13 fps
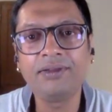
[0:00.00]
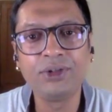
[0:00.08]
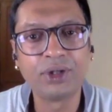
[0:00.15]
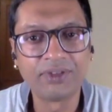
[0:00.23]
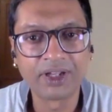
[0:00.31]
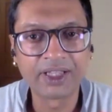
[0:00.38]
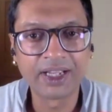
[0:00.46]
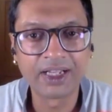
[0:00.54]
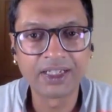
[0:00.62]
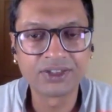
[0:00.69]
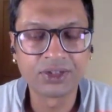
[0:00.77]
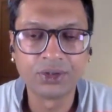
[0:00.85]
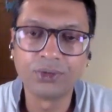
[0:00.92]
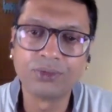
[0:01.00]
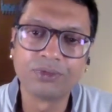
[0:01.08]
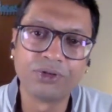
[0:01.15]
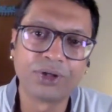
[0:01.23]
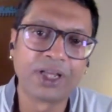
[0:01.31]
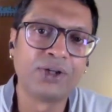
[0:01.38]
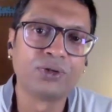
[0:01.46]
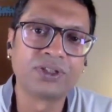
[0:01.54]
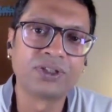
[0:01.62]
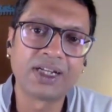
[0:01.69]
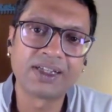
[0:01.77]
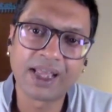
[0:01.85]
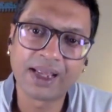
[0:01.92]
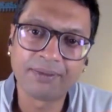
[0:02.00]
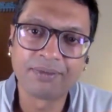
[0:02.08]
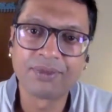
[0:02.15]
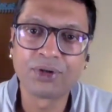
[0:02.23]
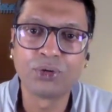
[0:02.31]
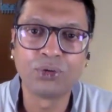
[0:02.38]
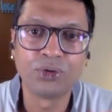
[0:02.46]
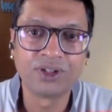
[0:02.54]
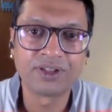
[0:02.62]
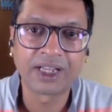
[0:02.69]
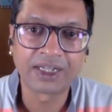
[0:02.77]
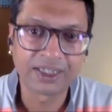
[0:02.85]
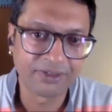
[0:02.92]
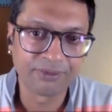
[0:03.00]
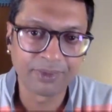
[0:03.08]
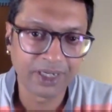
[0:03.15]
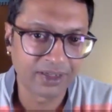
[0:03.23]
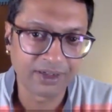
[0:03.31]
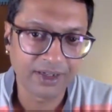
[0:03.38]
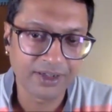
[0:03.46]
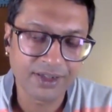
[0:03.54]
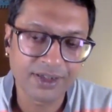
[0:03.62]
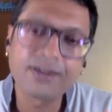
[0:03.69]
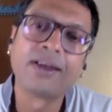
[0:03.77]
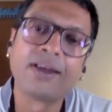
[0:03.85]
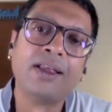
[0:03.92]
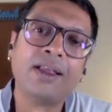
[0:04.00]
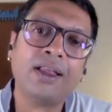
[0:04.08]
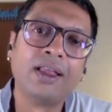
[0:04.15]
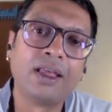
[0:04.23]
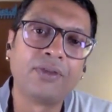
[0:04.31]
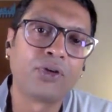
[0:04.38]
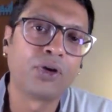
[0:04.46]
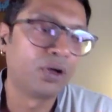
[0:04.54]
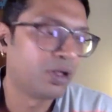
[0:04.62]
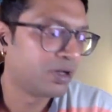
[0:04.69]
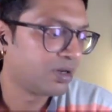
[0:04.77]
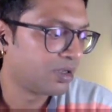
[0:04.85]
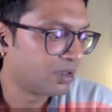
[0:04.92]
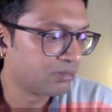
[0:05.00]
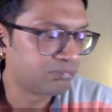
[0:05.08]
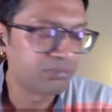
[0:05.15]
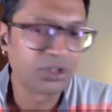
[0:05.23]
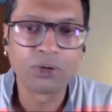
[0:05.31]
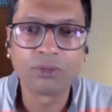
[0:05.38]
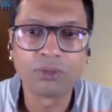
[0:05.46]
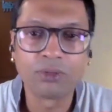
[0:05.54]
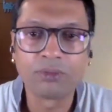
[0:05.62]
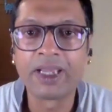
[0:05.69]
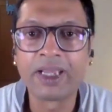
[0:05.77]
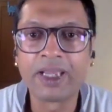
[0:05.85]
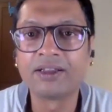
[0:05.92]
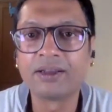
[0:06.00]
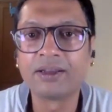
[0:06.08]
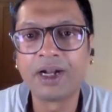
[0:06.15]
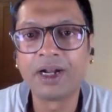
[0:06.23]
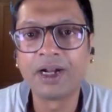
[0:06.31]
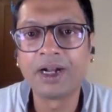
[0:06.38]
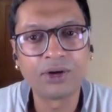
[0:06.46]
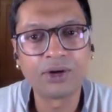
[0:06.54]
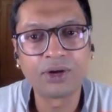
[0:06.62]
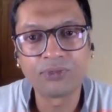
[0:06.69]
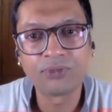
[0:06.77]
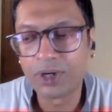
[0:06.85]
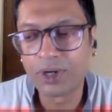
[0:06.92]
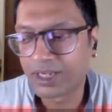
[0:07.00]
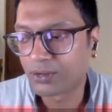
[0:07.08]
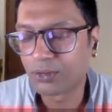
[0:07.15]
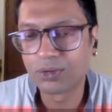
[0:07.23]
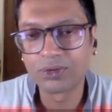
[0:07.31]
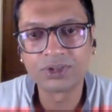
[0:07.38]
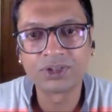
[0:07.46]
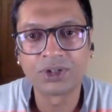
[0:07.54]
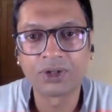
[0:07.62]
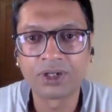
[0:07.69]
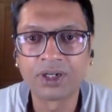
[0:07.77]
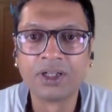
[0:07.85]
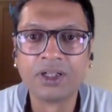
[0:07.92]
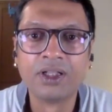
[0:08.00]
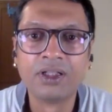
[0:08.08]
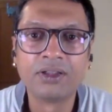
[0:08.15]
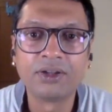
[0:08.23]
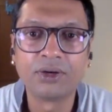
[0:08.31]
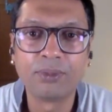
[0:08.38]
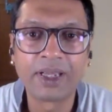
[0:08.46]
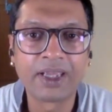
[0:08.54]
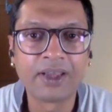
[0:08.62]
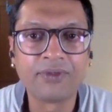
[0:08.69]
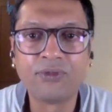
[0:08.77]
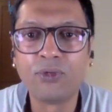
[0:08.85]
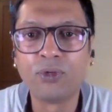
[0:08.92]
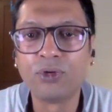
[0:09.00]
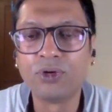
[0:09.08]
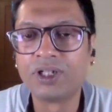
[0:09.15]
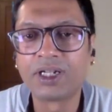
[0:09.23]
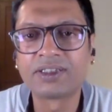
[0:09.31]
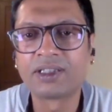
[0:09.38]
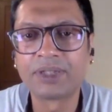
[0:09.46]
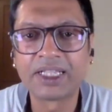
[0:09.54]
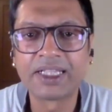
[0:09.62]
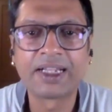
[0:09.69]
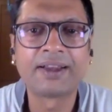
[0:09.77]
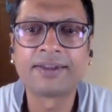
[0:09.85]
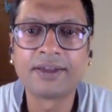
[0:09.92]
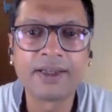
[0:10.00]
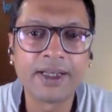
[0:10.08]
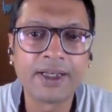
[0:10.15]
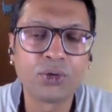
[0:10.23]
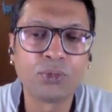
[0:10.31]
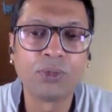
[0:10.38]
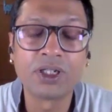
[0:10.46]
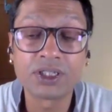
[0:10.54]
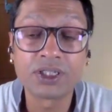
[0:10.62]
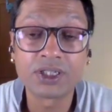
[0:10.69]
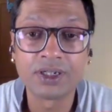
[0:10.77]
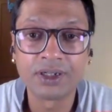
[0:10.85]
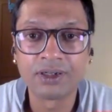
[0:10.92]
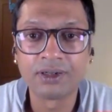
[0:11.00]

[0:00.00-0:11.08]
you have nothing else to do, you can use that time to do this active meditation. If you're, making the bed or folding clothes or, making food, that's something that doesn't need too much,